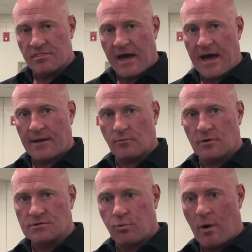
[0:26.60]
that
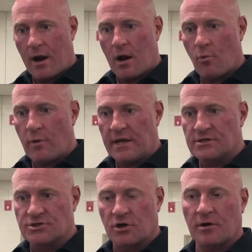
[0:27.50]
was where we
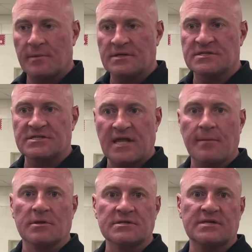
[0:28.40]
determined
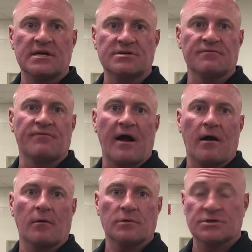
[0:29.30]
stabilization
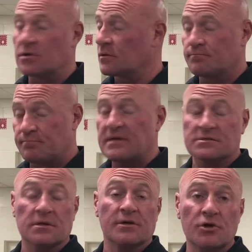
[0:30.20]
firing. We showed
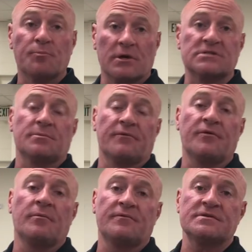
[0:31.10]
basically a new principle of
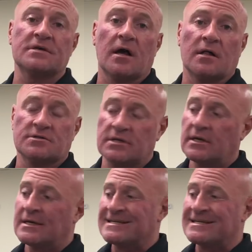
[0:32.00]
human physiology.